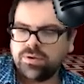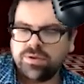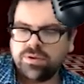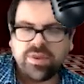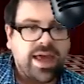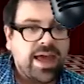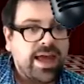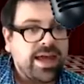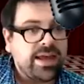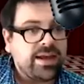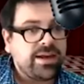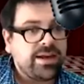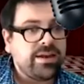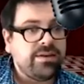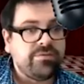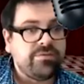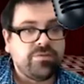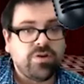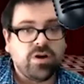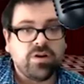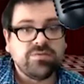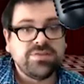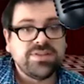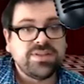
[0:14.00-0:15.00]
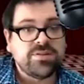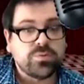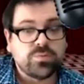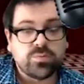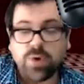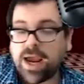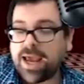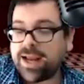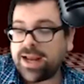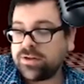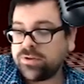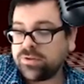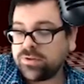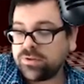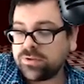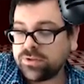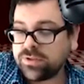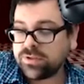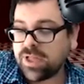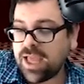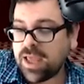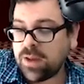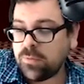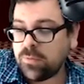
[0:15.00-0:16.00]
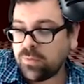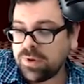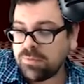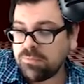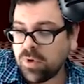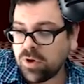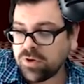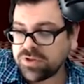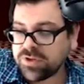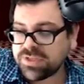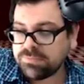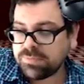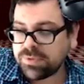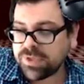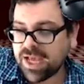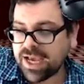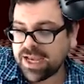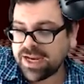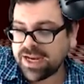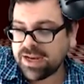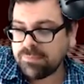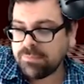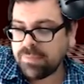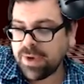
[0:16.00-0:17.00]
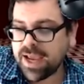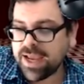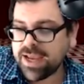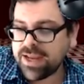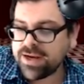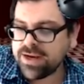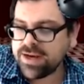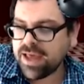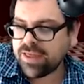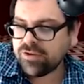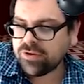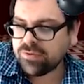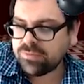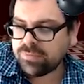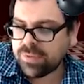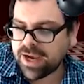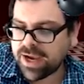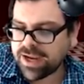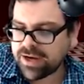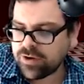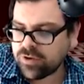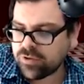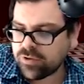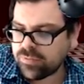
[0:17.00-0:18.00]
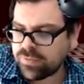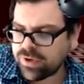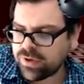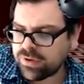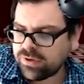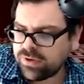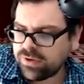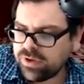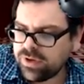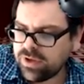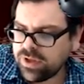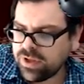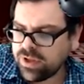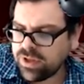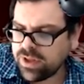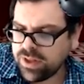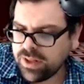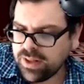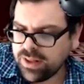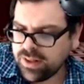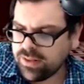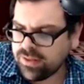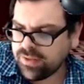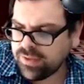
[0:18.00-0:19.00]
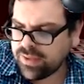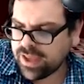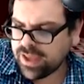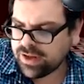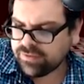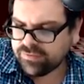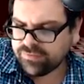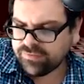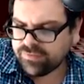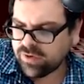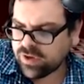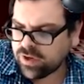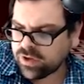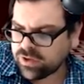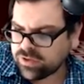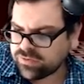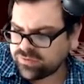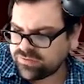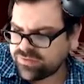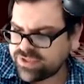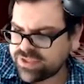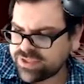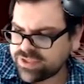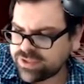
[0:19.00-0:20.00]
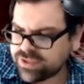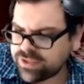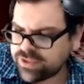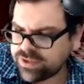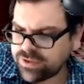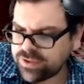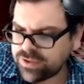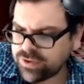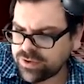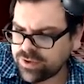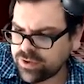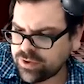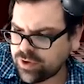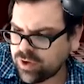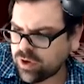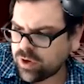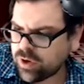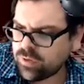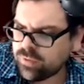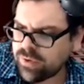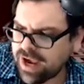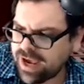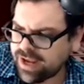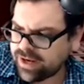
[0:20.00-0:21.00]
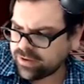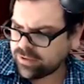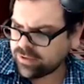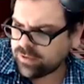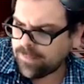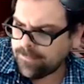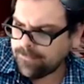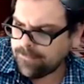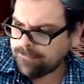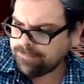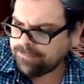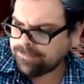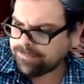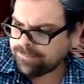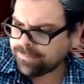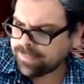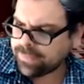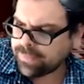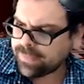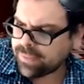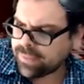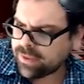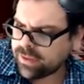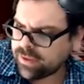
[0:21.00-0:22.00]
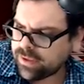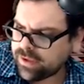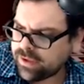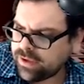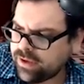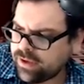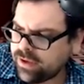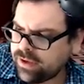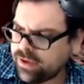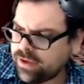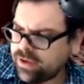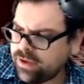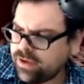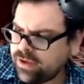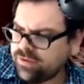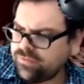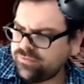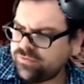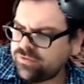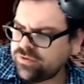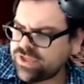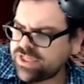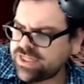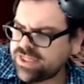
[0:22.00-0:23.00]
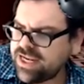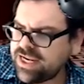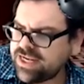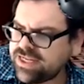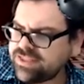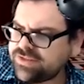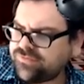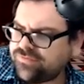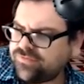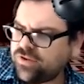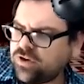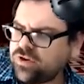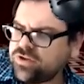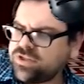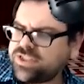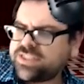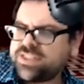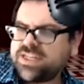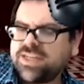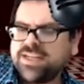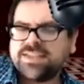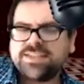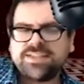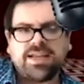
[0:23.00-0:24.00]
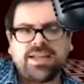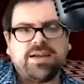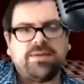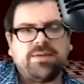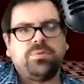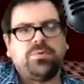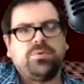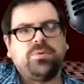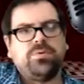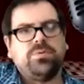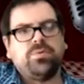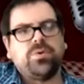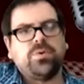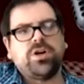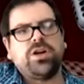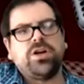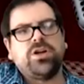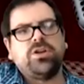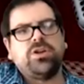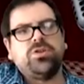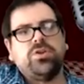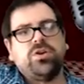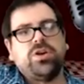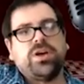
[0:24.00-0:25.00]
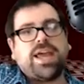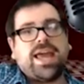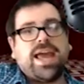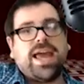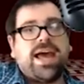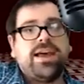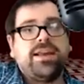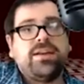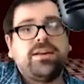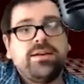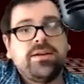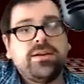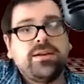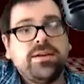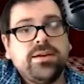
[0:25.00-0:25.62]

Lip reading: that involves a radical, and we multiplied it by another binomial that involves a radical. For today's first example, we're going to look at